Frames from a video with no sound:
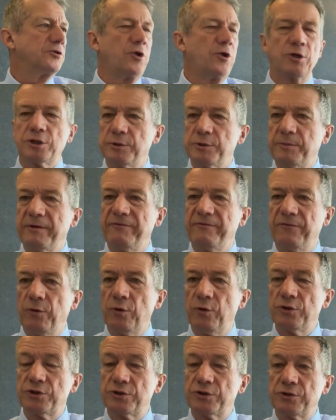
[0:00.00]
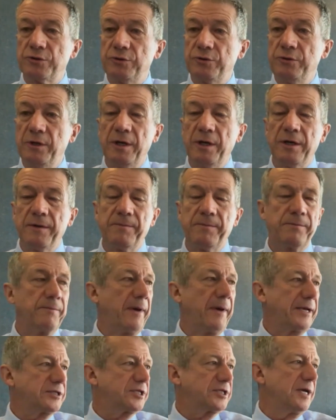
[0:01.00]
not to be forced to
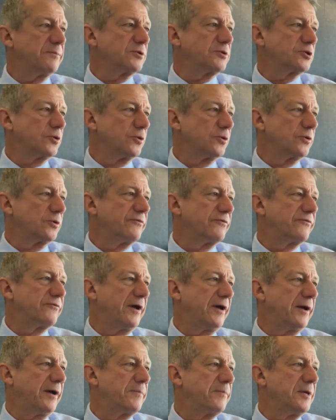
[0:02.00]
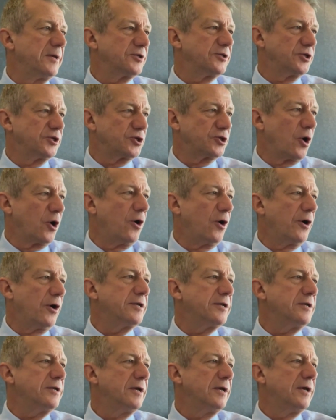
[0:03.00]
make some sort of um,
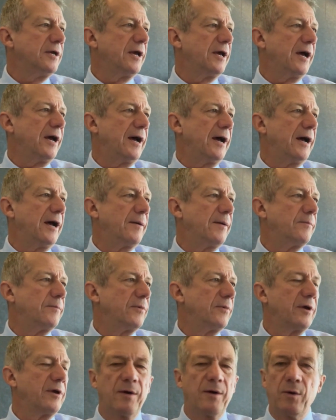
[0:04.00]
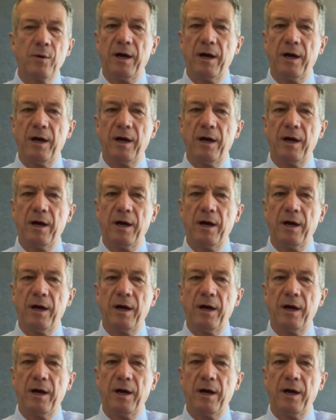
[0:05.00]
design um,